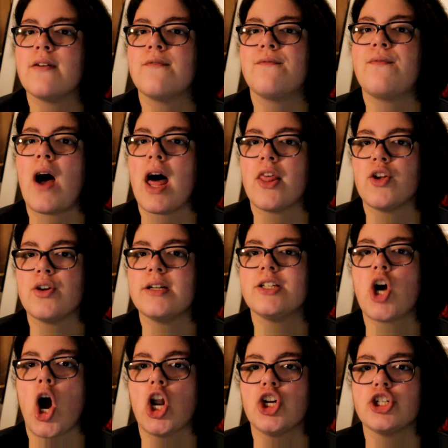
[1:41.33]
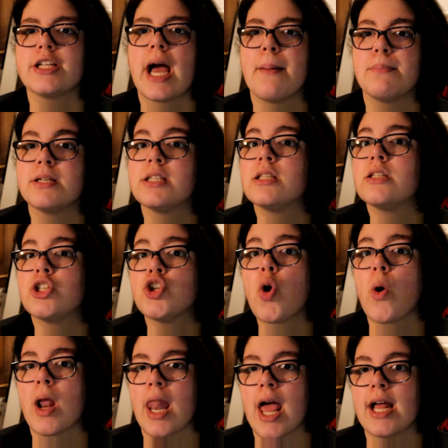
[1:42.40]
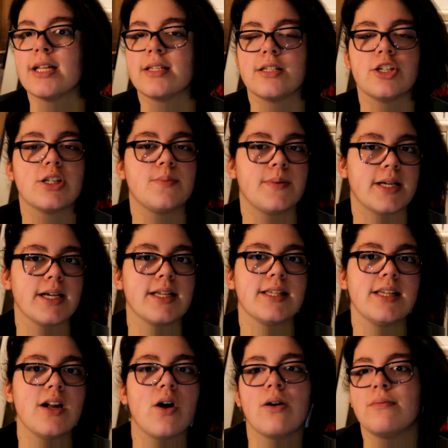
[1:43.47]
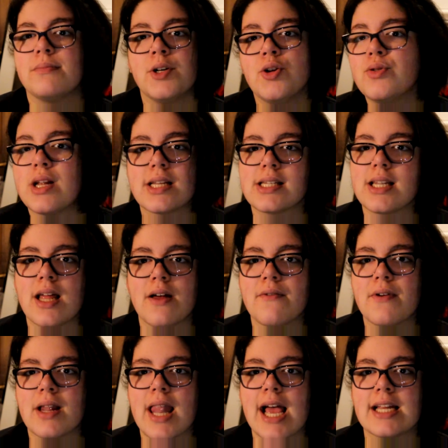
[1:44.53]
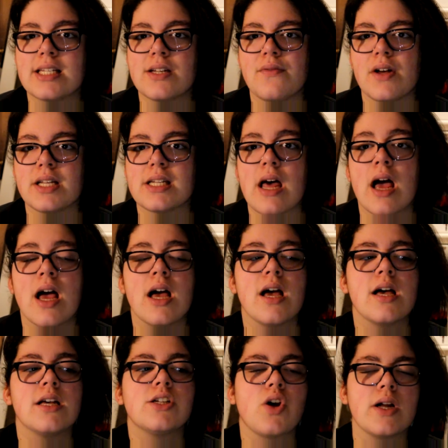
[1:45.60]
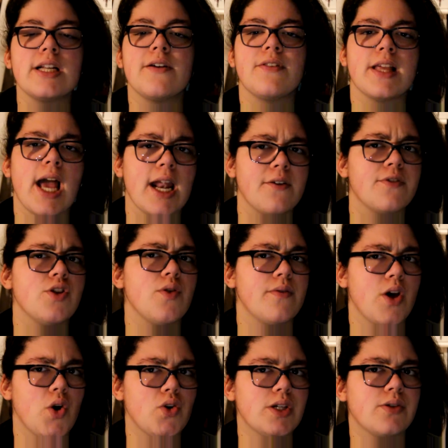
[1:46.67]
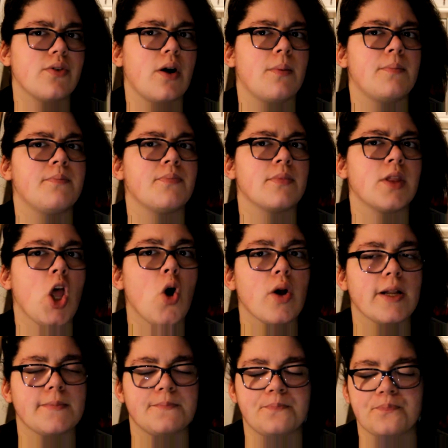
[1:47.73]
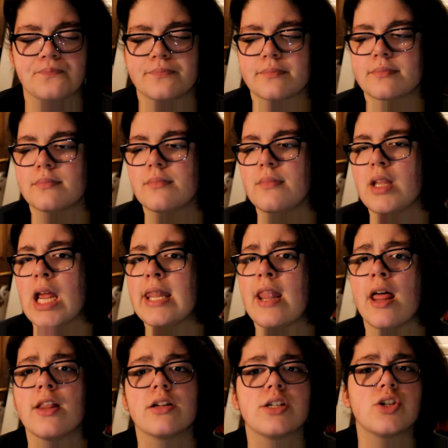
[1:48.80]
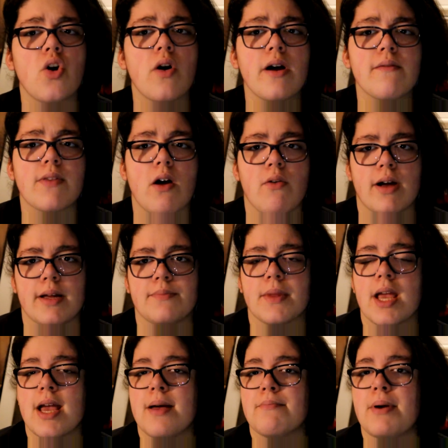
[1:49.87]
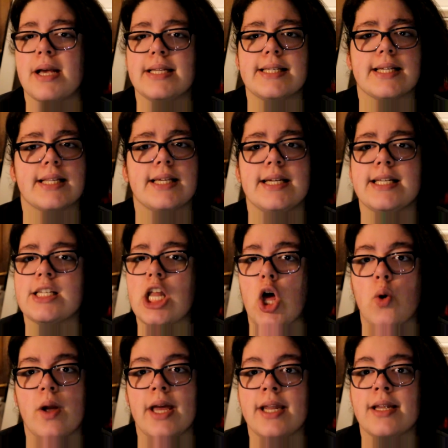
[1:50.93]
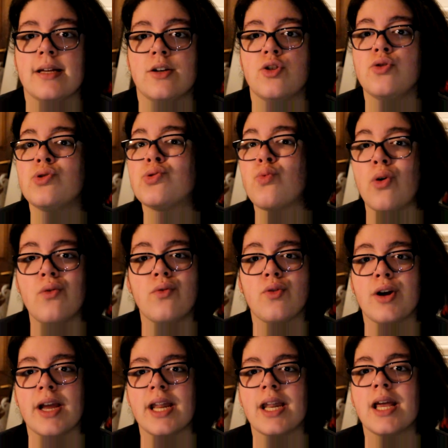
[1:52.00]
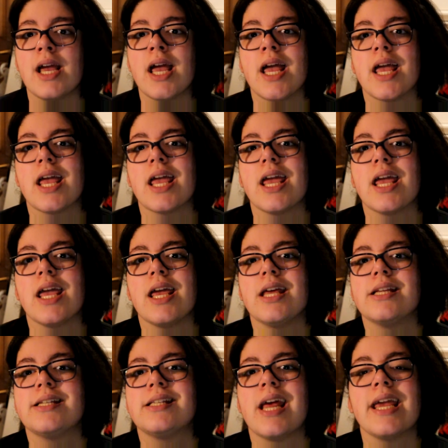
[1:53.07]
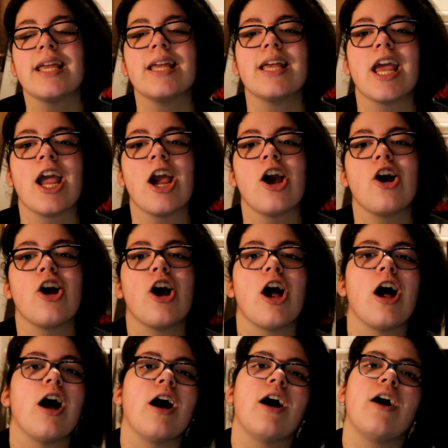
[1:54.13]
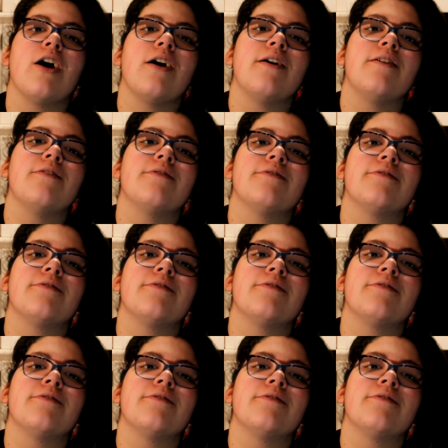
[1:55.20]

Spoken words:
father and daughter type of storylines. Just because, who doesn't love a Last of Us? So I definitely got a few of those from Logan. Now, the story of Logan basically is Logan, who's Wolverine, is taking care of